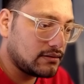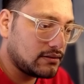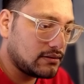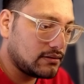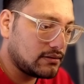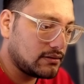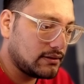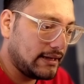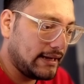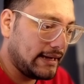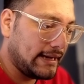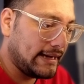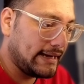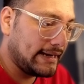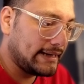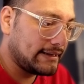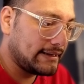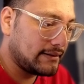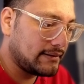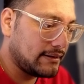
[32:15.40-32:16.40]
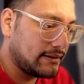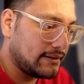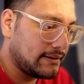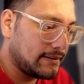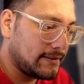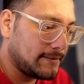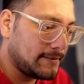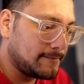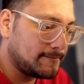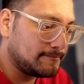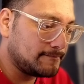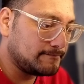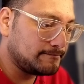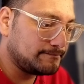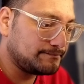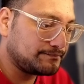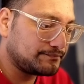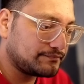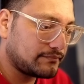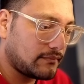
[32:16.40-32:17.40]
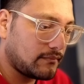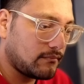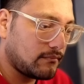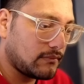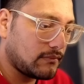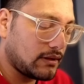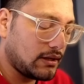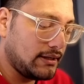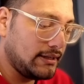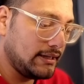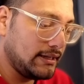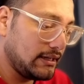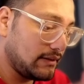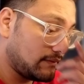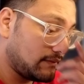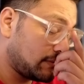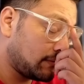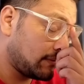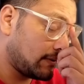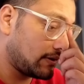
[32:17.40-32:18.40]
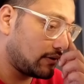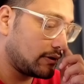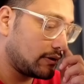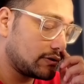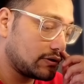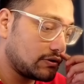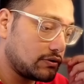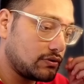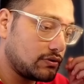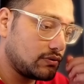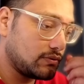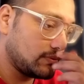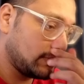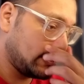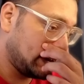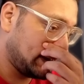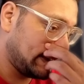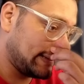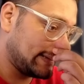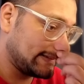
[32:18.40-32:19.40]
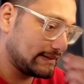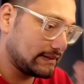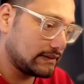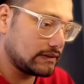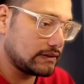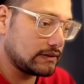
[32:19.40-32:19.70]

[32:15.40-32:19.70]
And here what we are going to do is